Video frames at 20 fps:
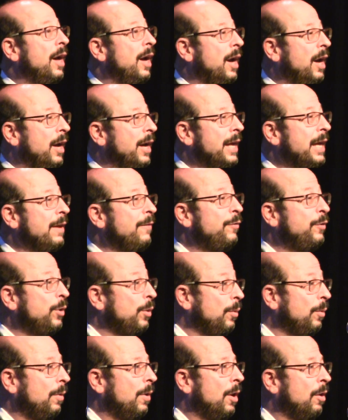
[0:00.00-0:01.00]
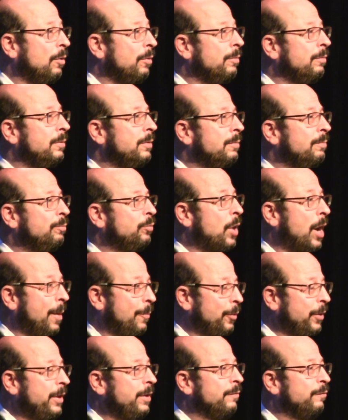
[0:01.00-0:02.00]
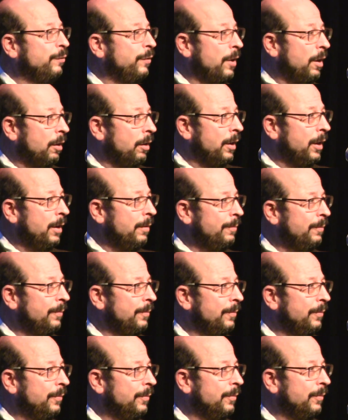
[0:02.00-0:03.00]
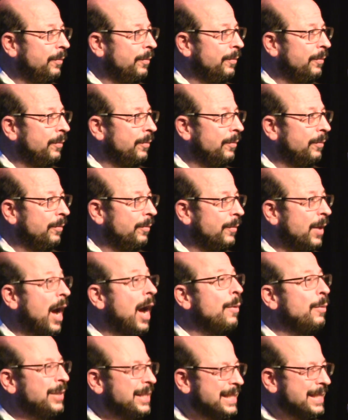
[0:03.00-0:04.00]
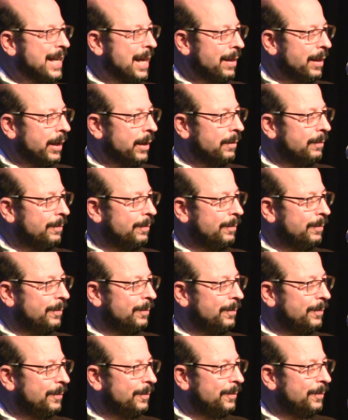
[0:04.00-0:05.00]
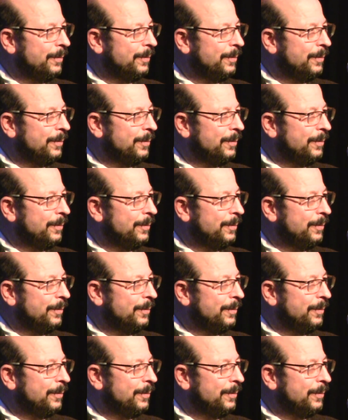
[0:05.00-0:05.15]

uh, if you own property in Florida, I would sell it.